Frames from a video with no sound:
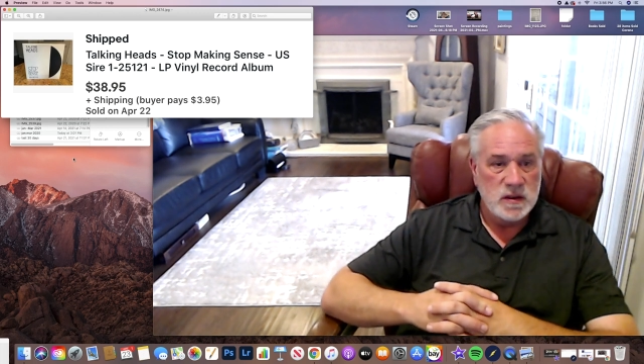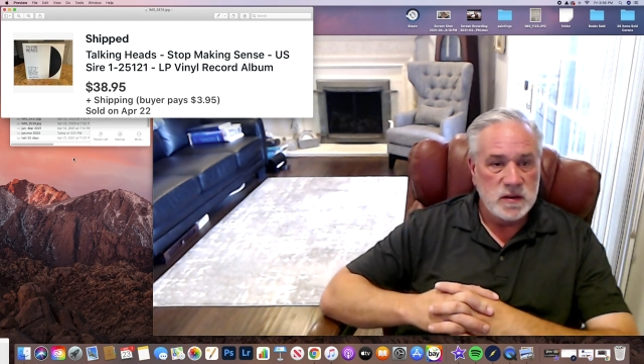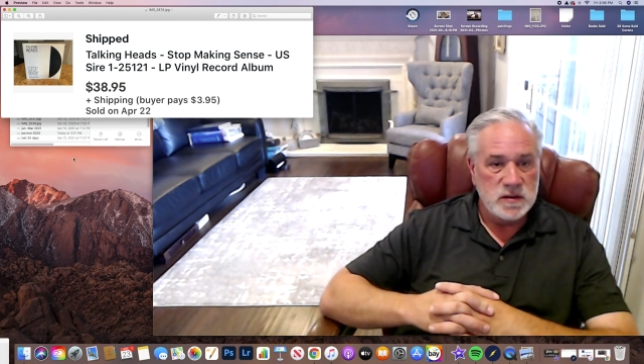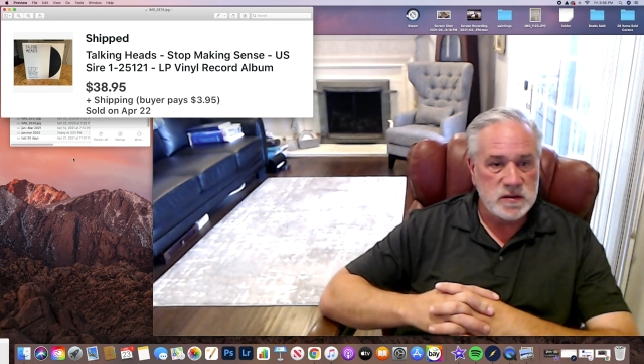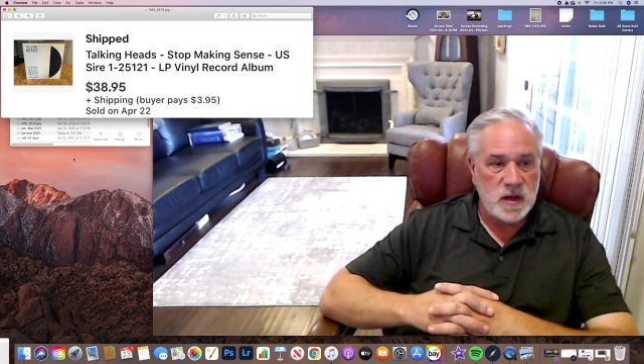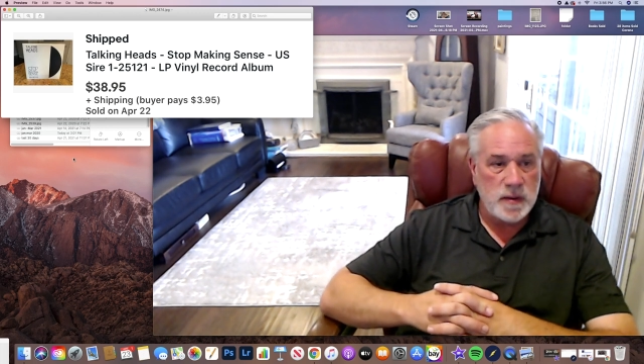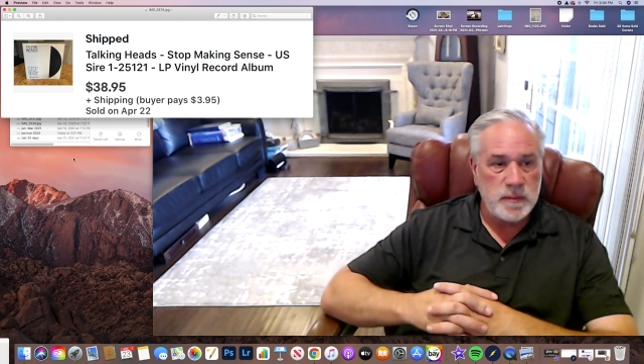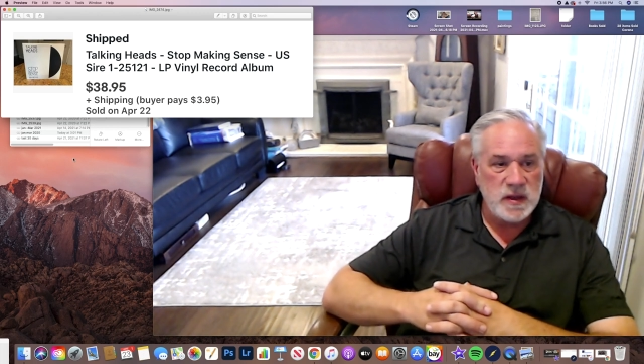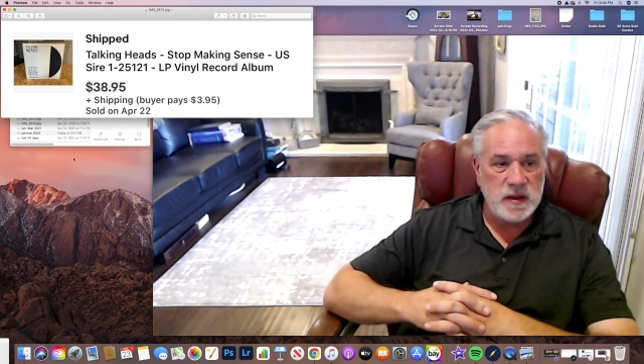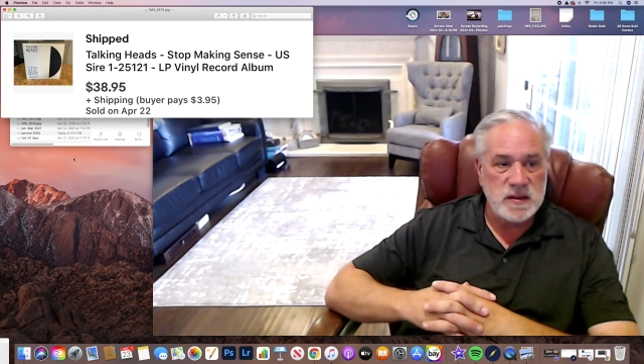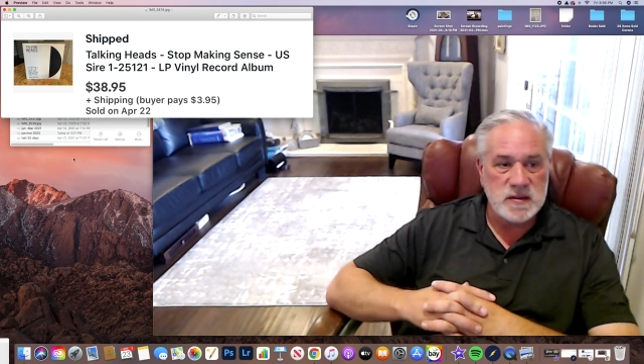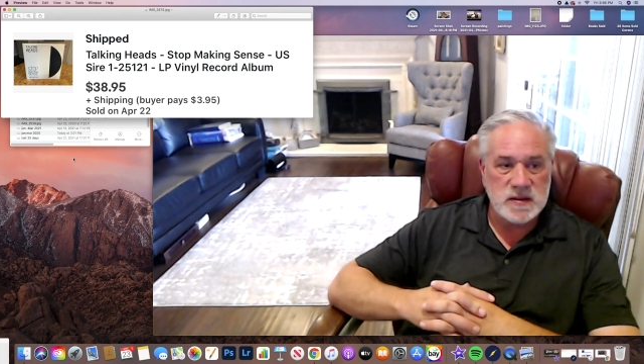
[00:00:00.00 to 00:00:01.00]
Stop
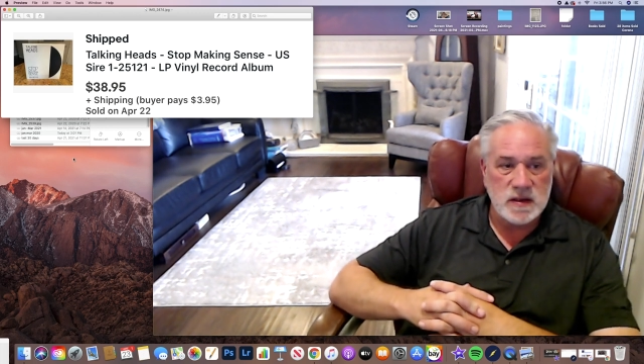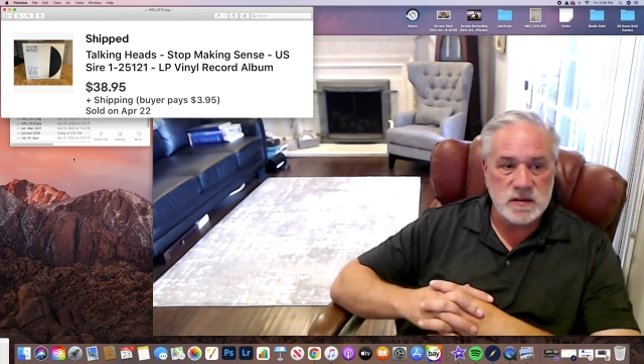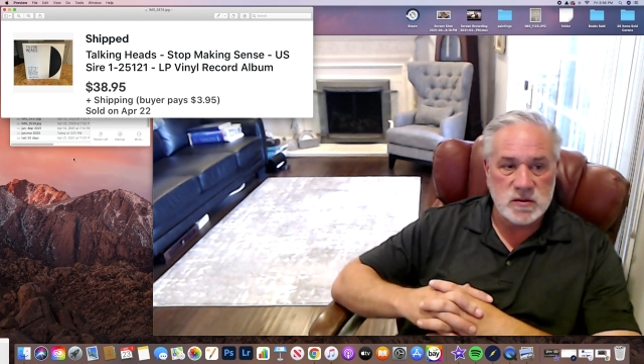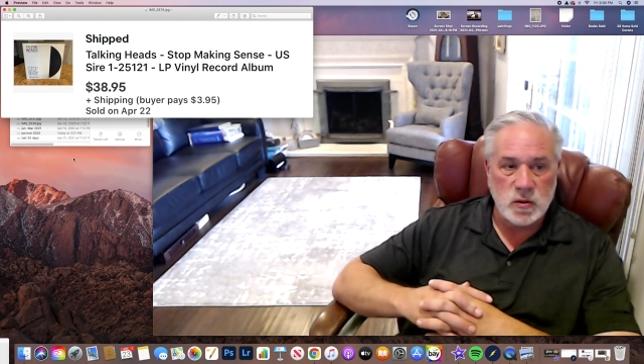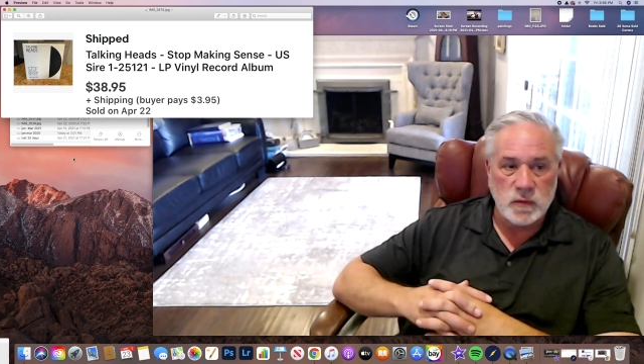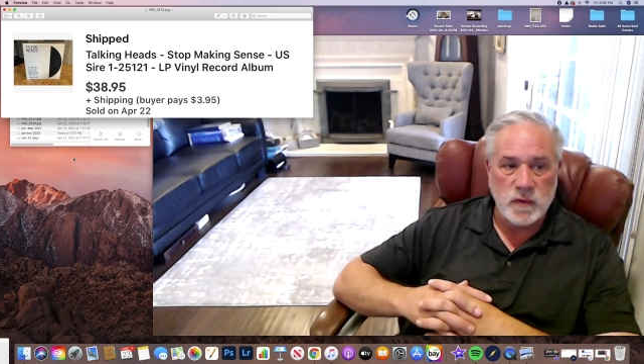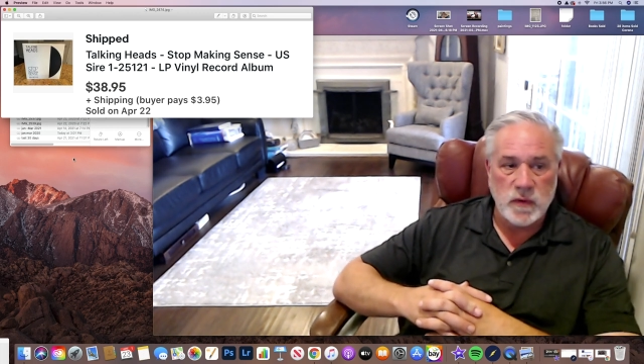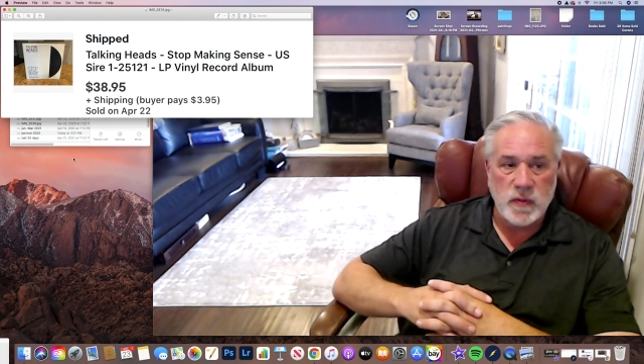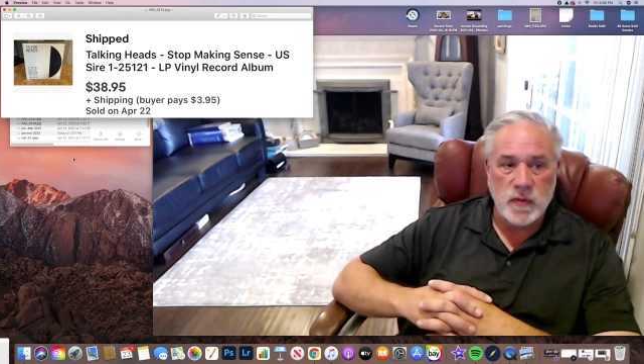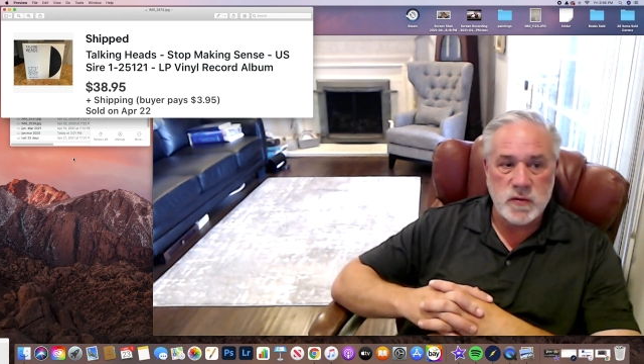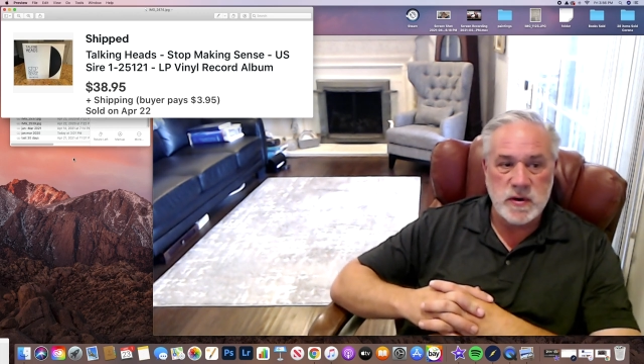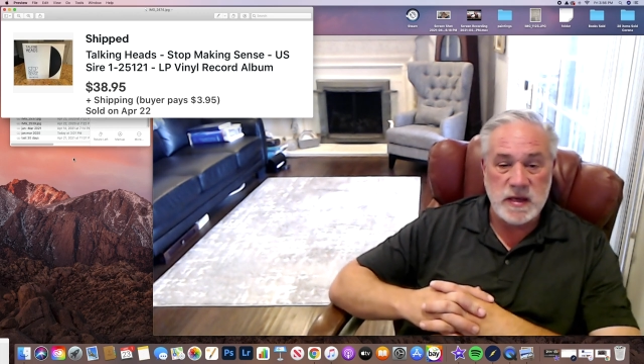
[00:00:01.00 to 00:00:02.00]
Making Sense sold for
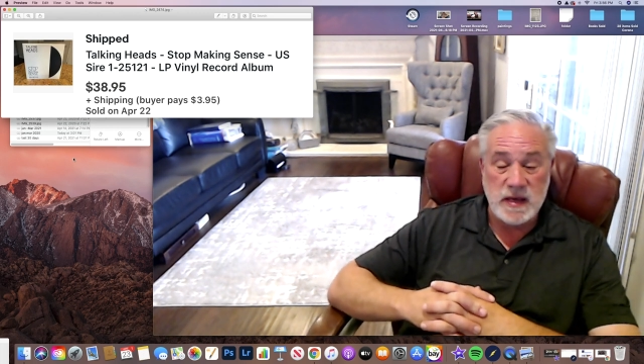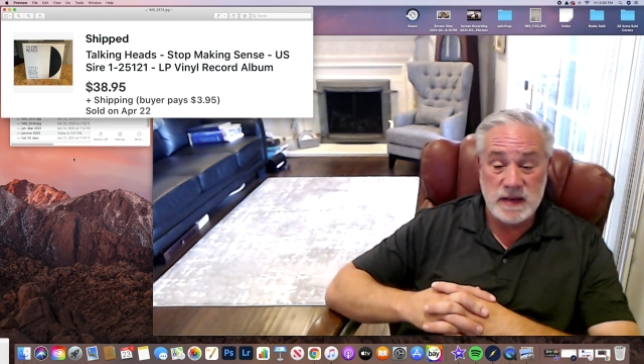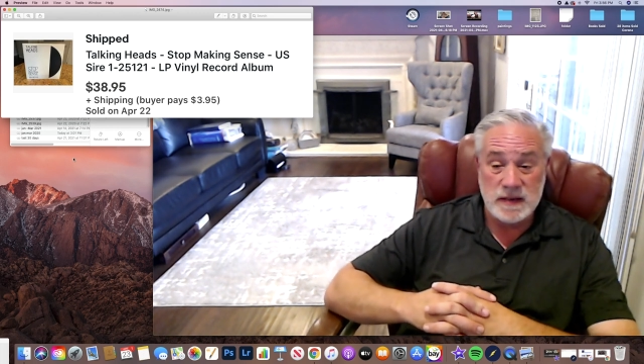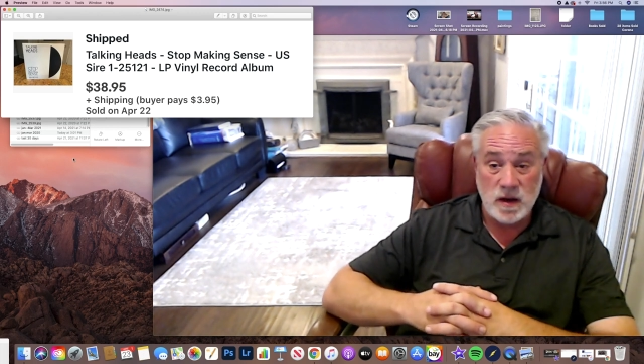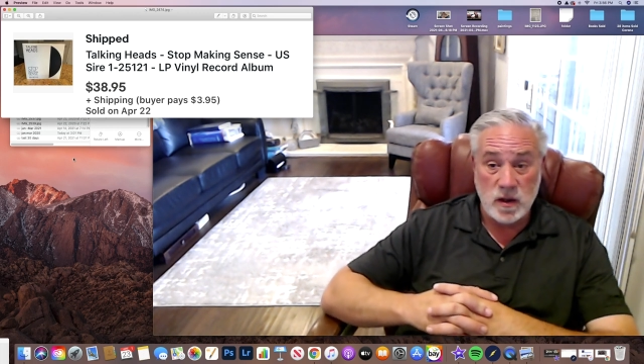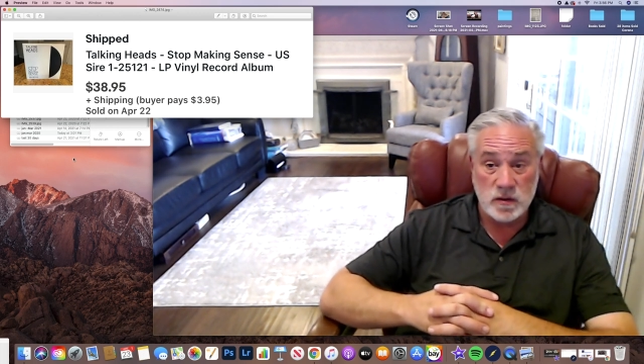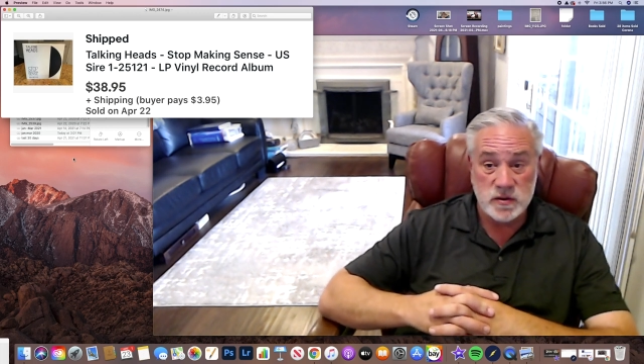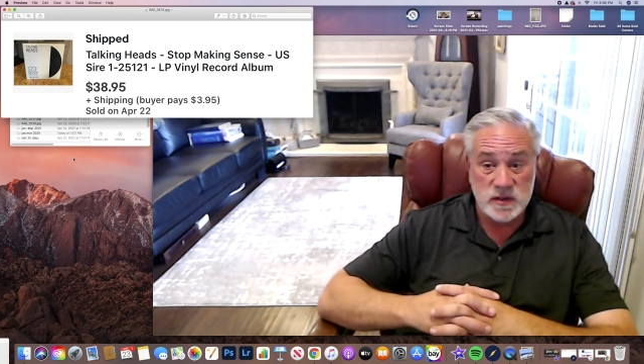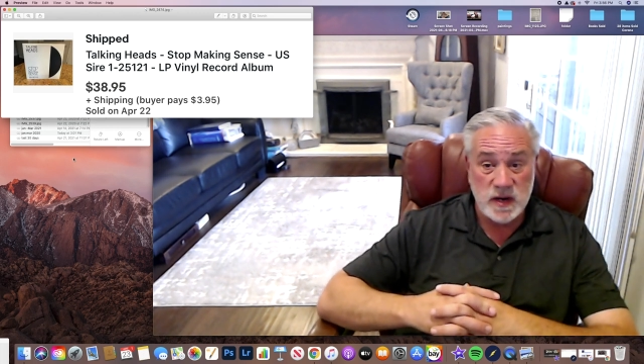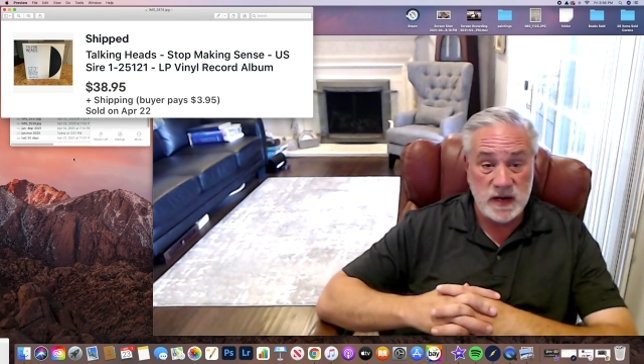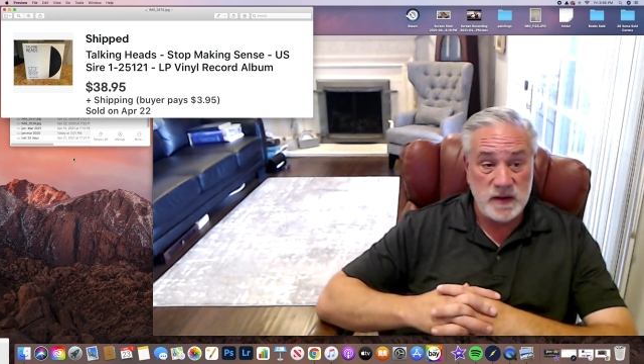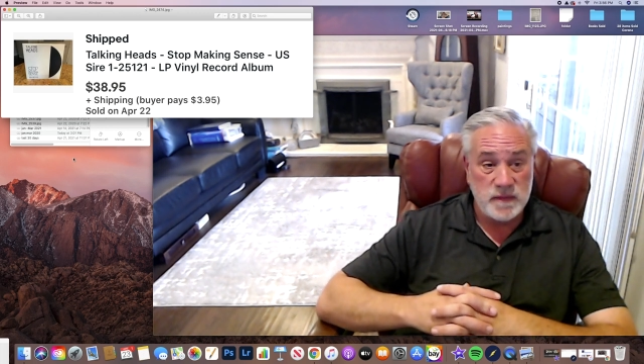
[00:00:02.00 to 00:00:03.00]

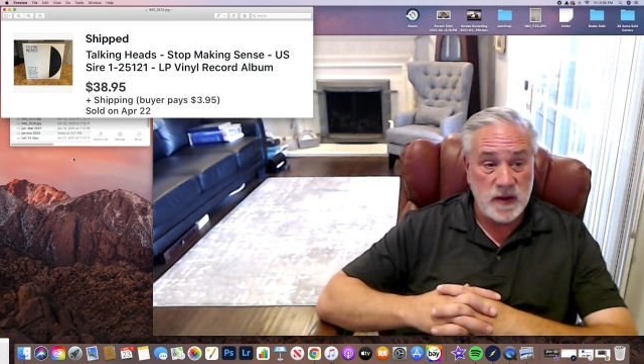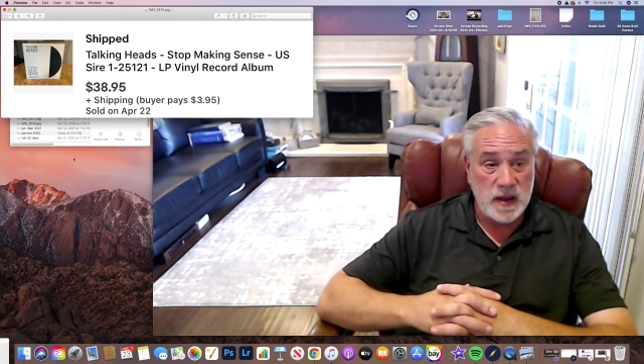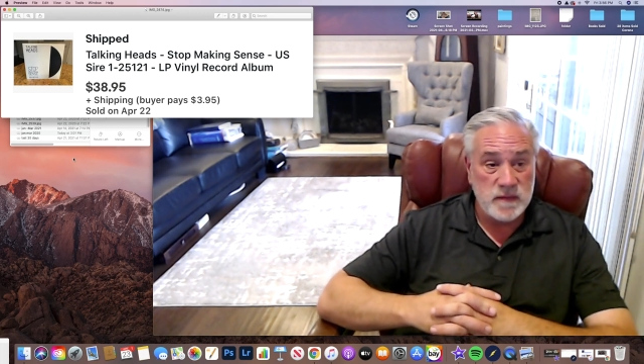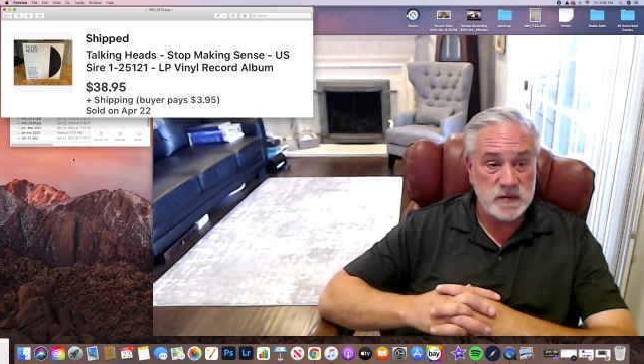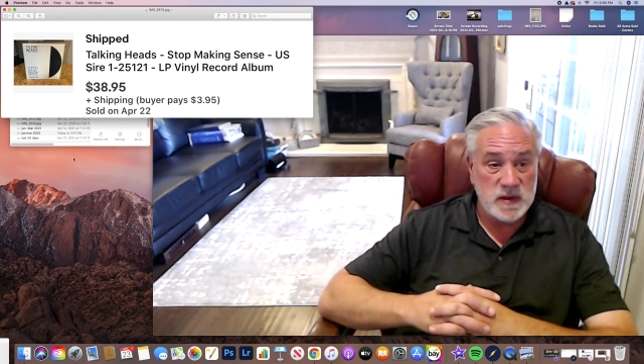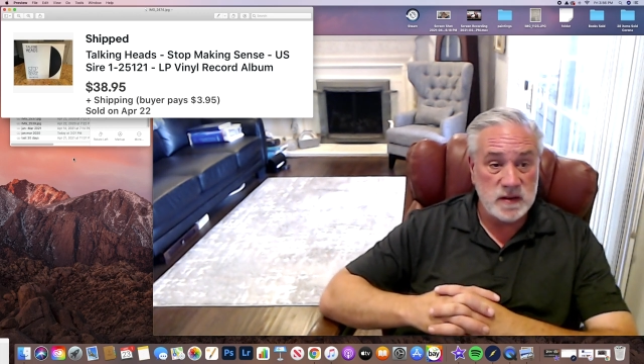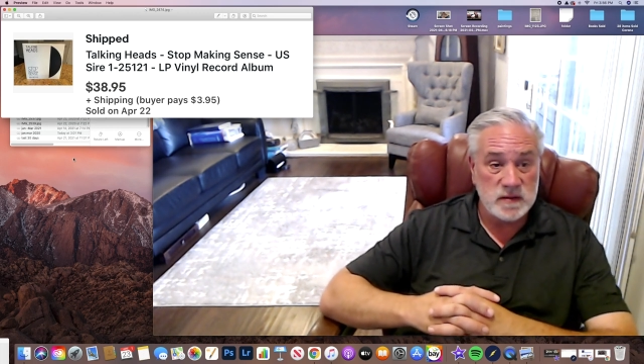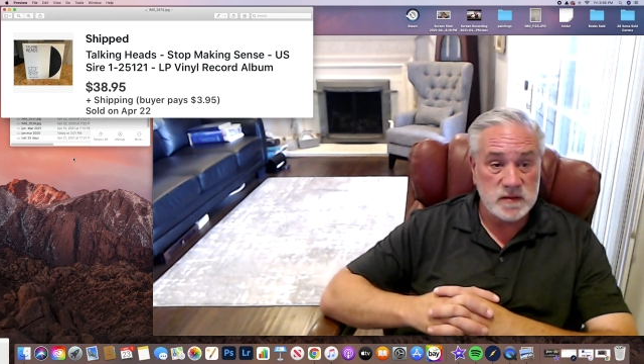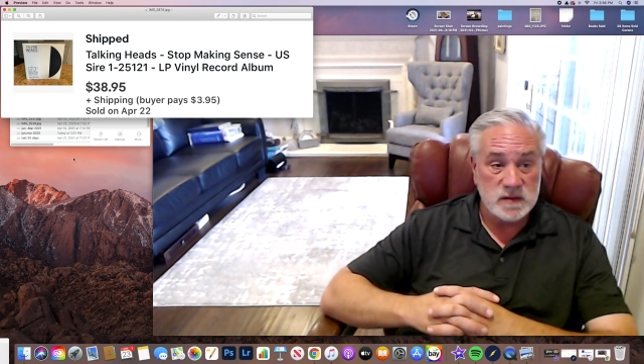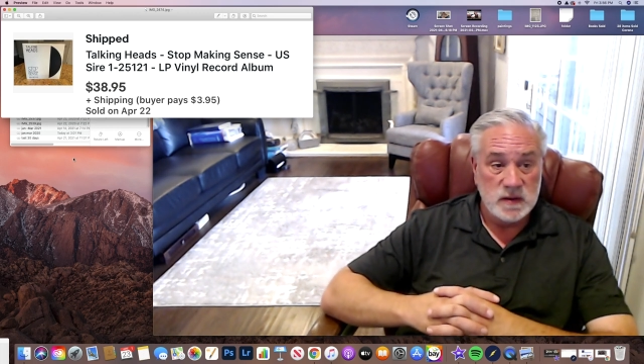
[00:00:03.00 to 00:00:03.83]
$38.95.